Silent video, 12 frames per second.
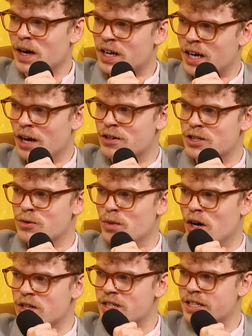but go to the
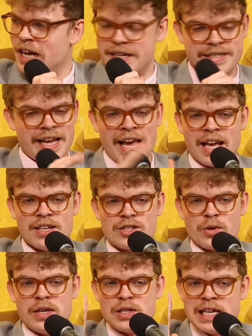mosque. That's it.
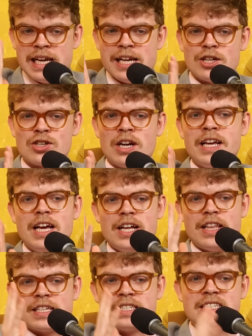So he's literally...
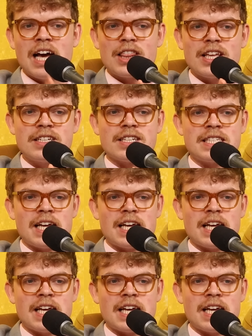There's nothing to